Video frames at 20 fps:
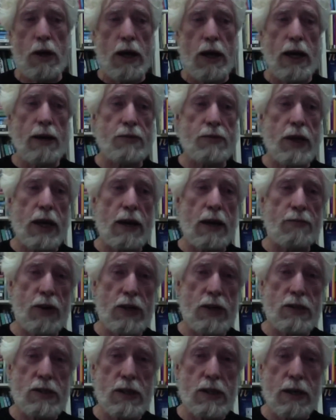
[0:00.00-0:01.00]
have
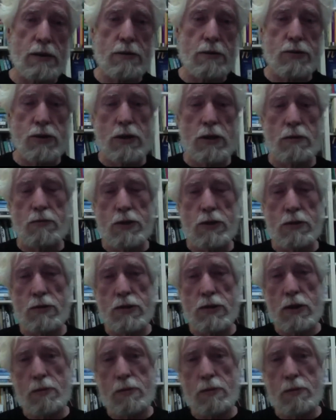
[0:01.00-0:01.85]
CAFE standards and you reduce the